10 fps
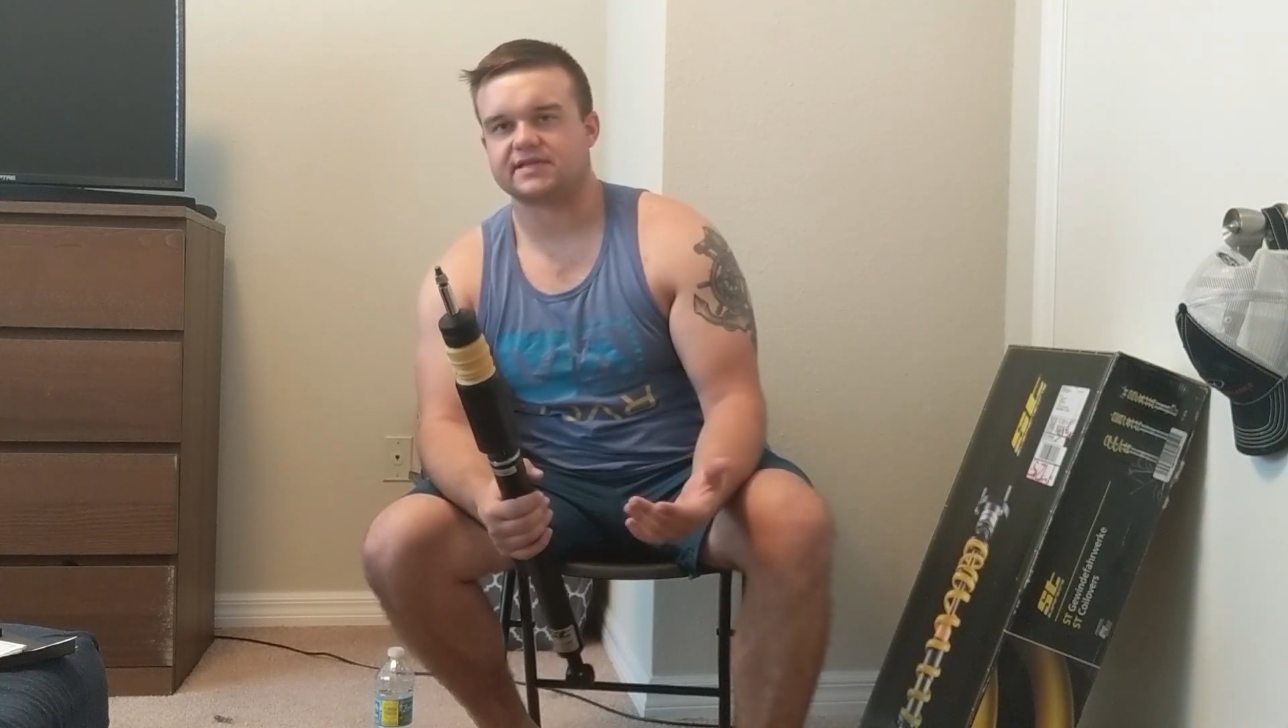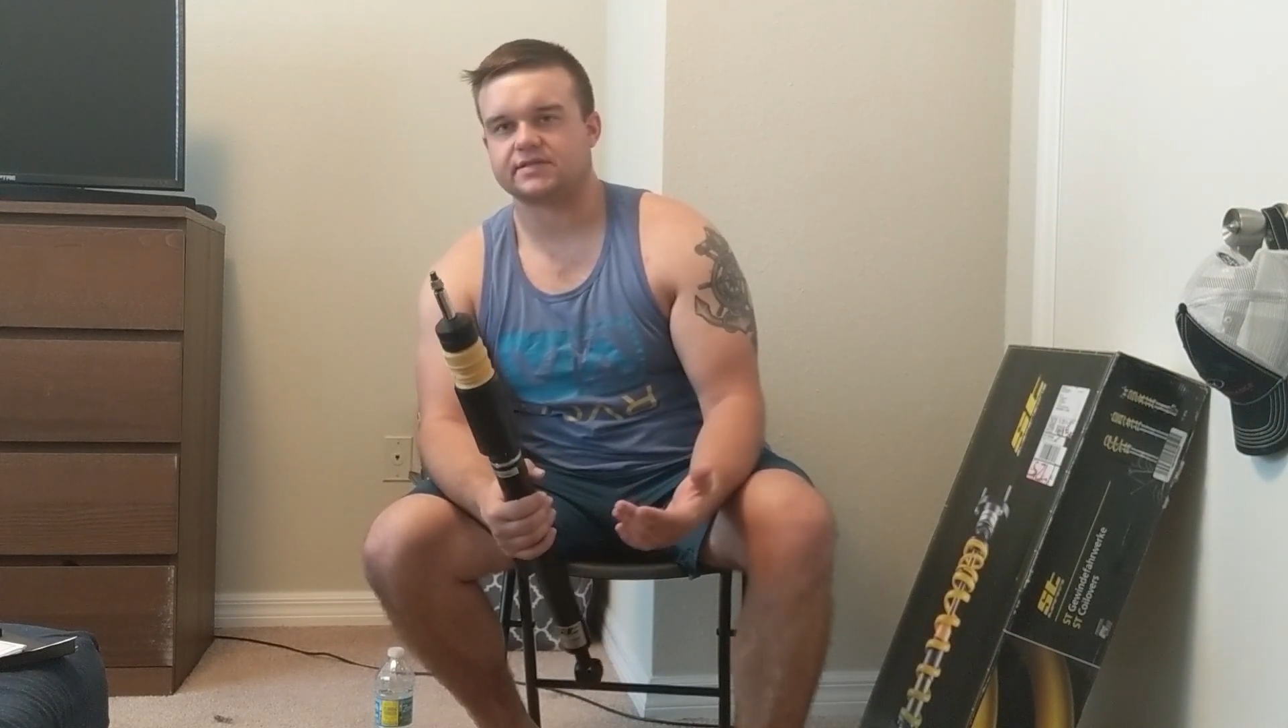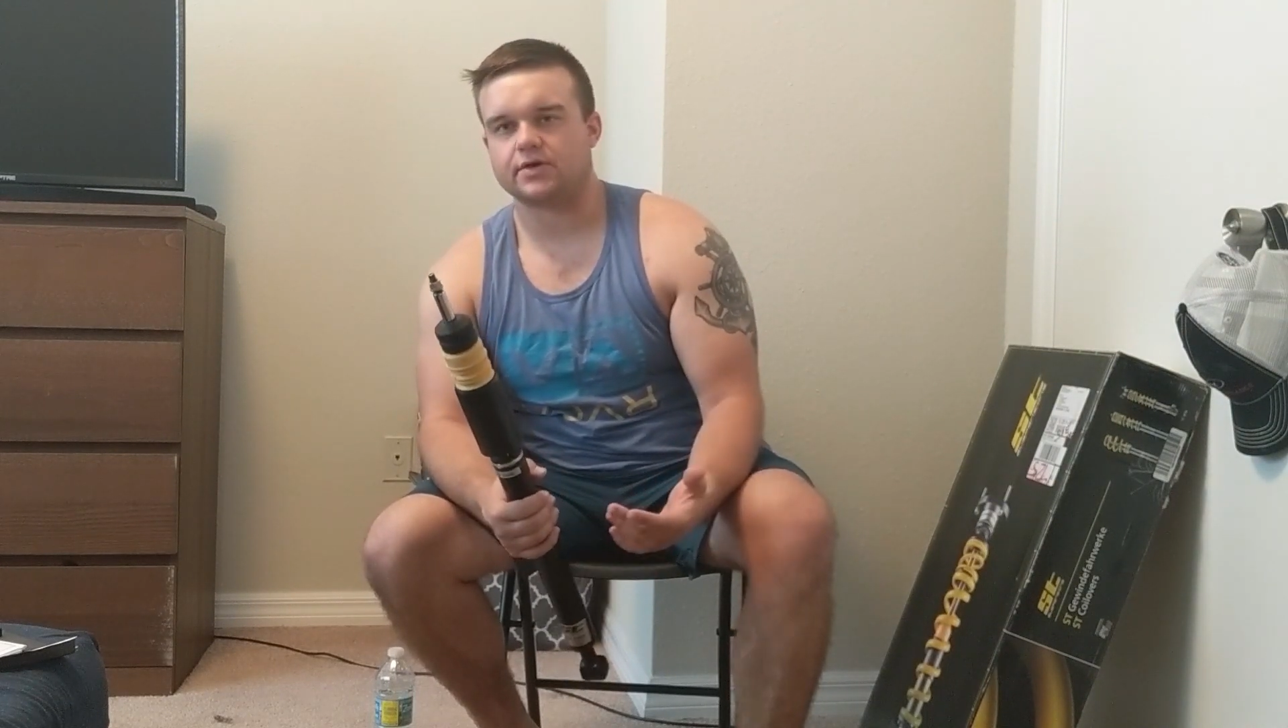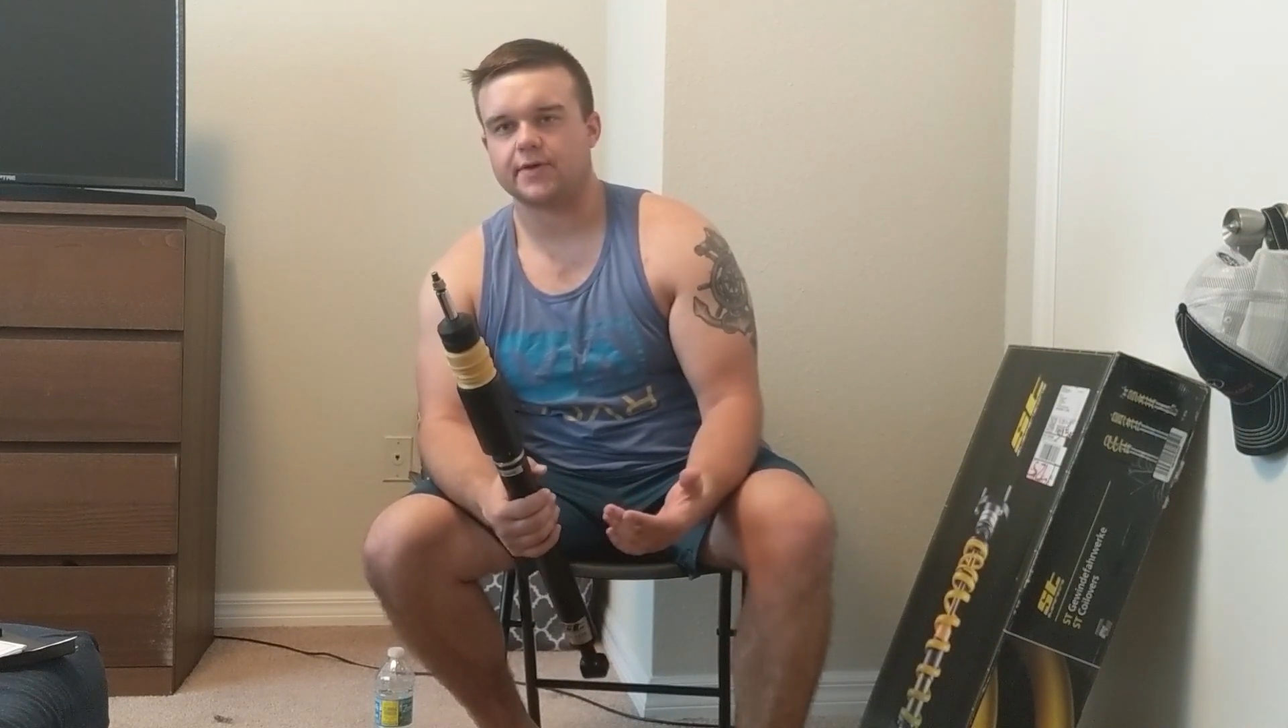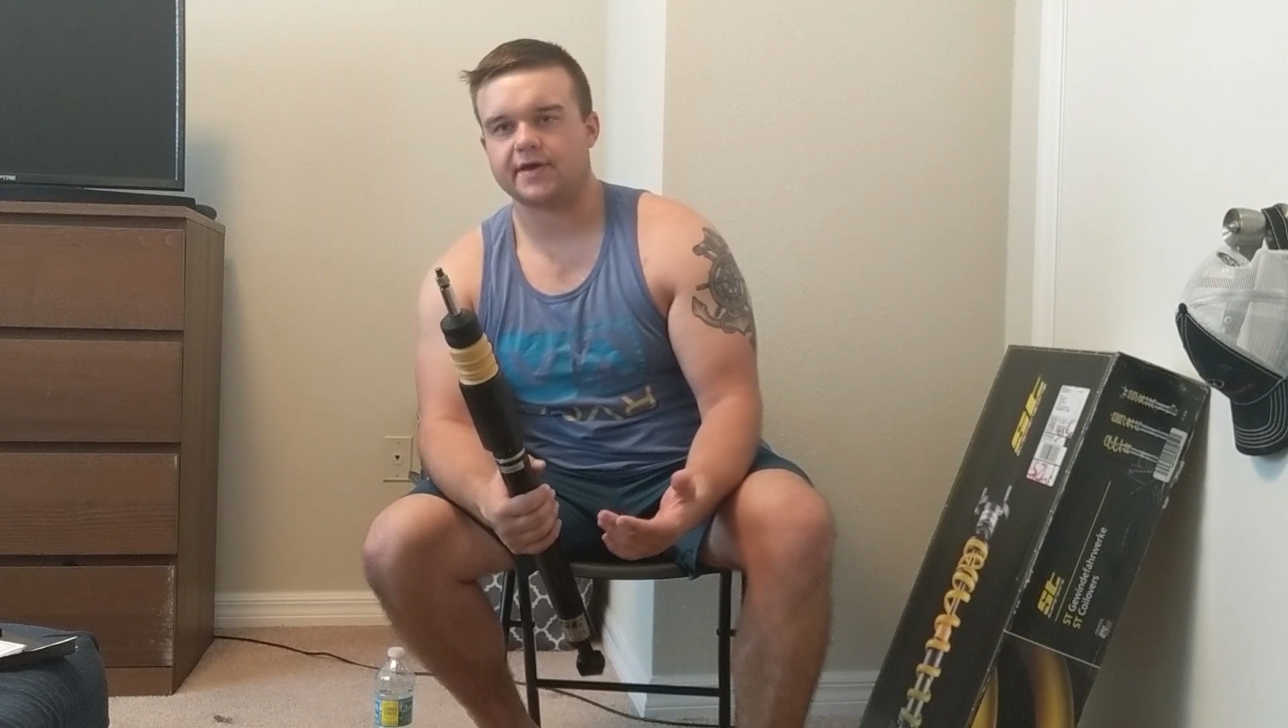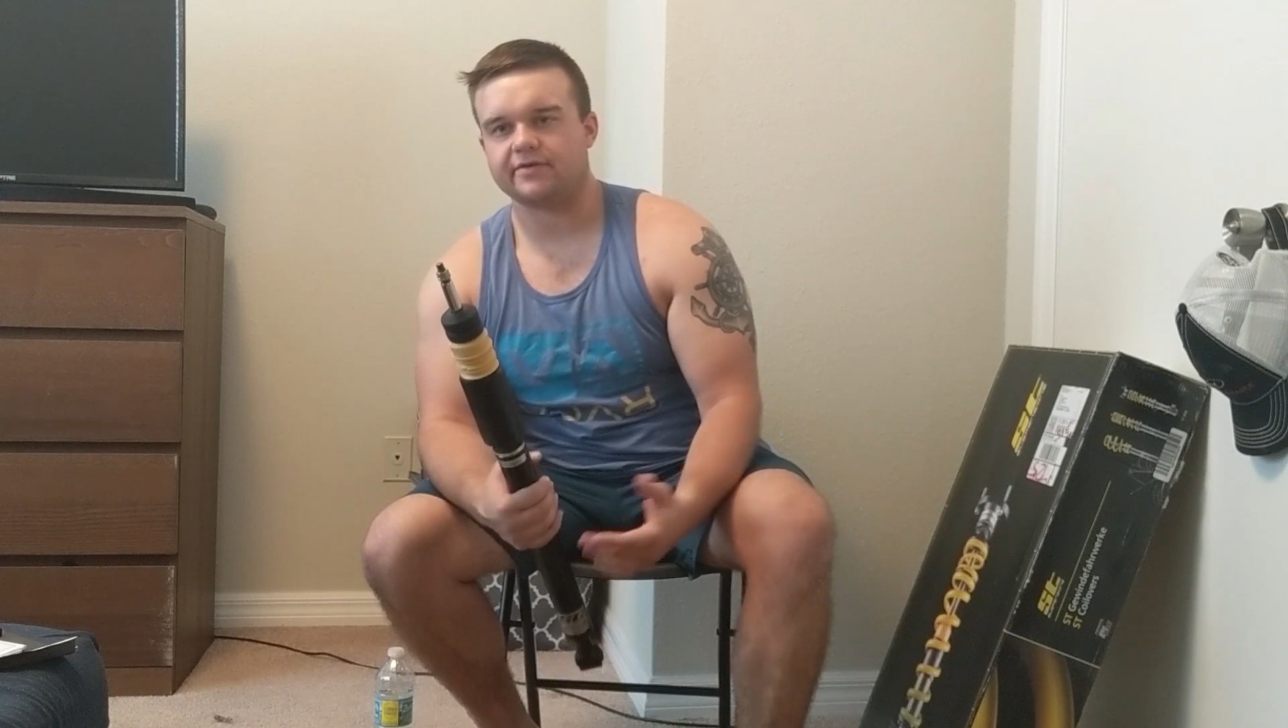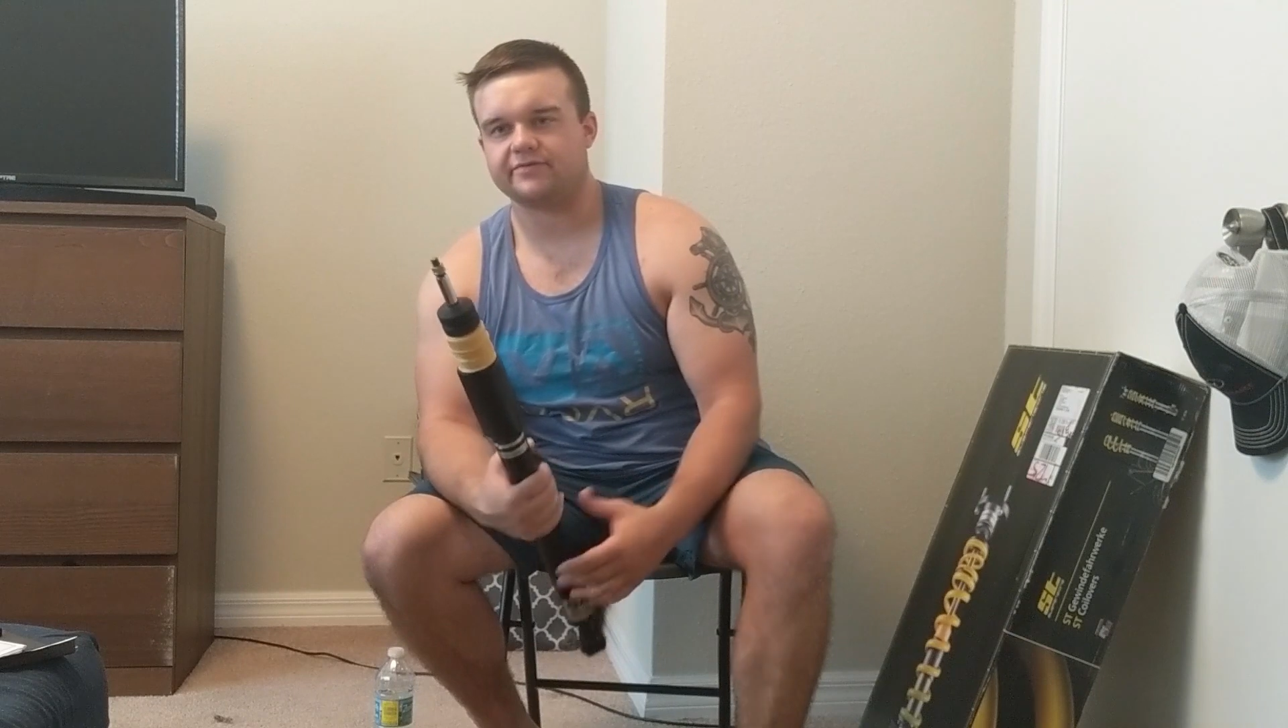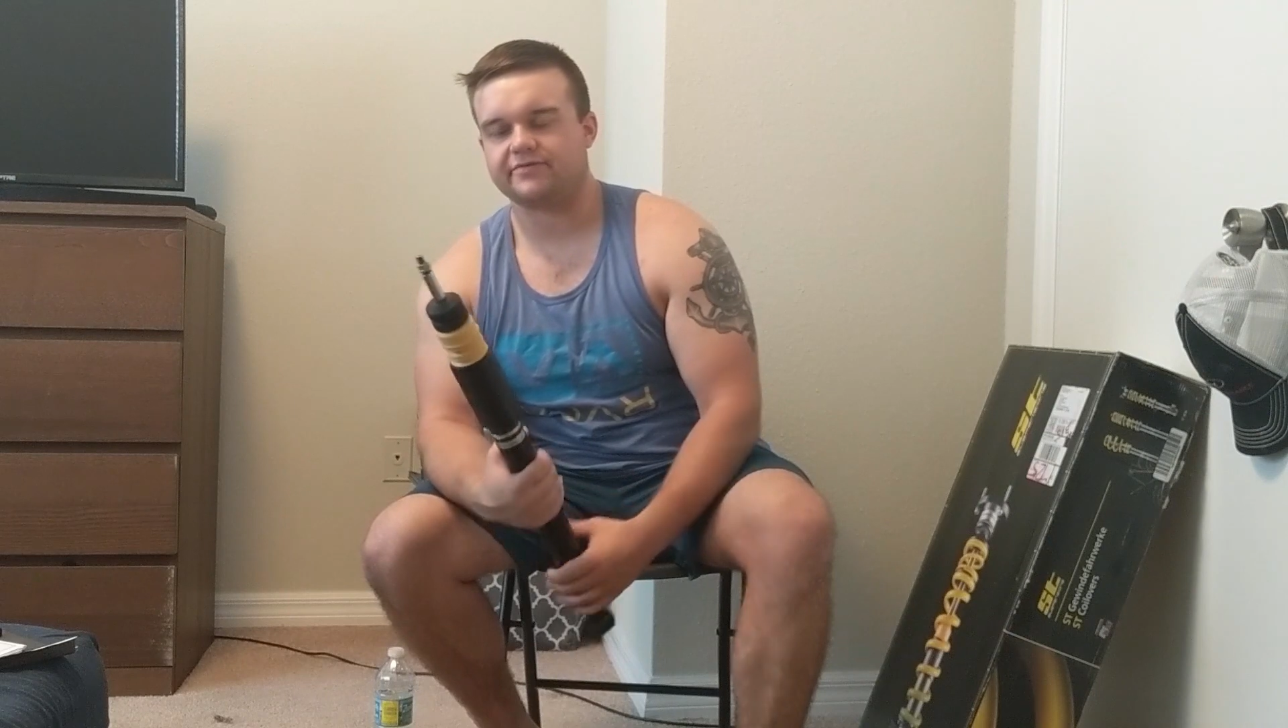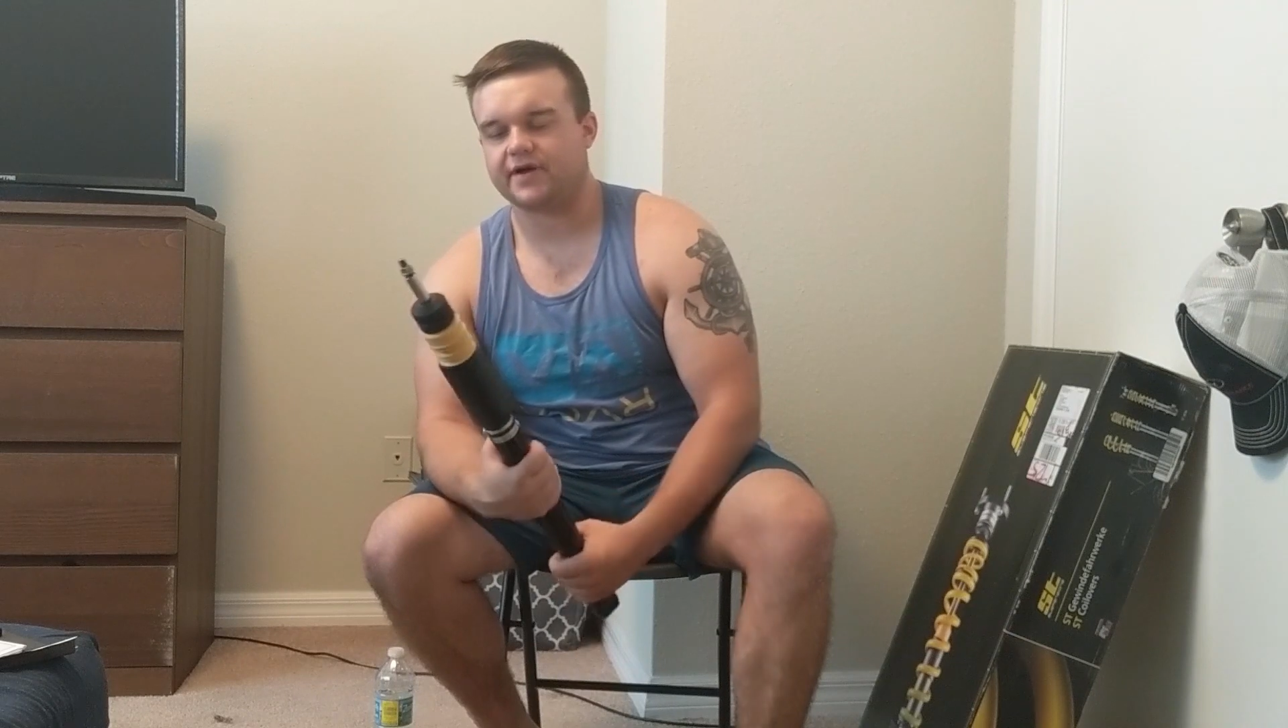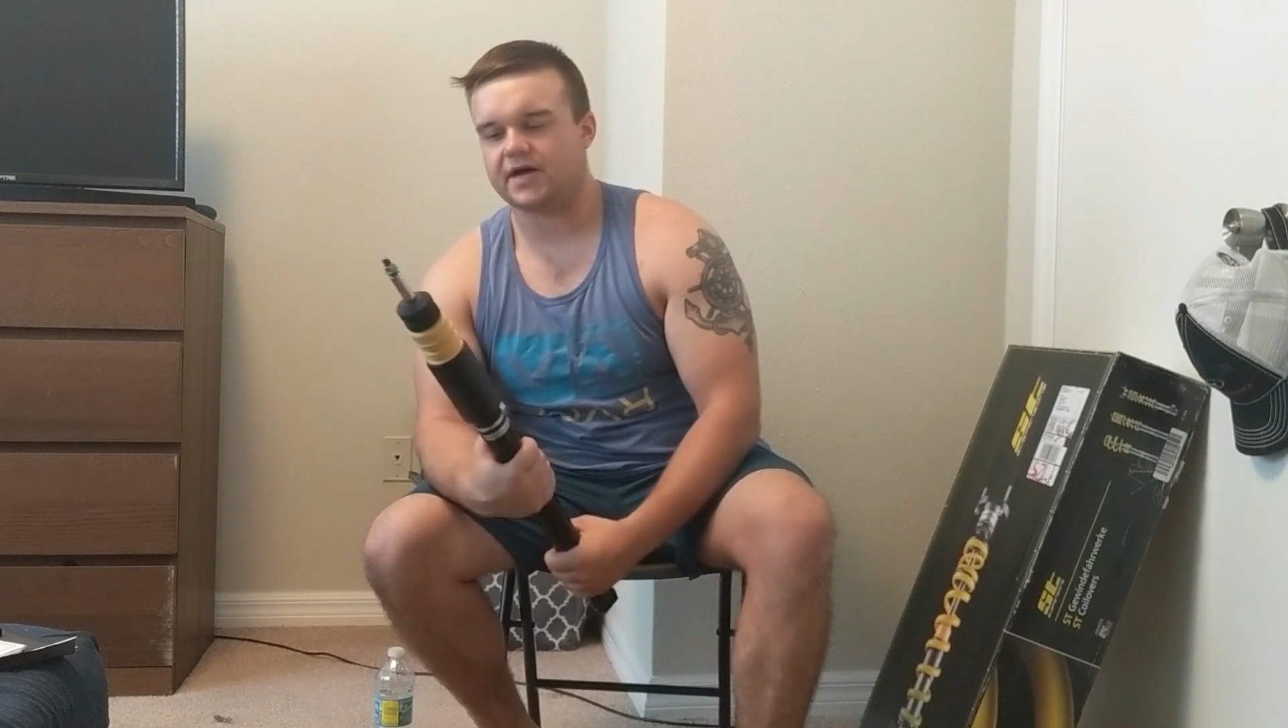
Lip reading: has no way of